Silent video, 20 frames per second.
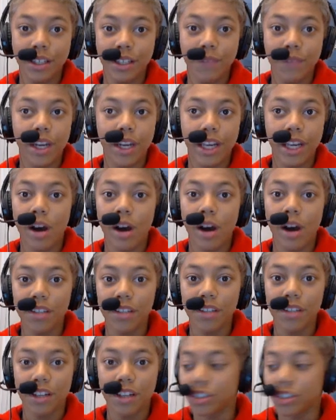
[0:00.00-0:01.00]
Leave any
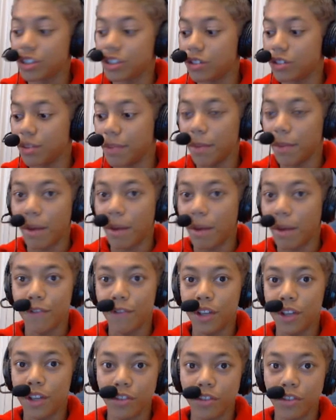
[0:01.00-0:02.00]
comments I should do to make
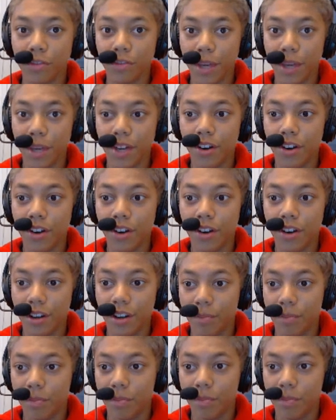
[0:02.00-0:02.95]
my videos better.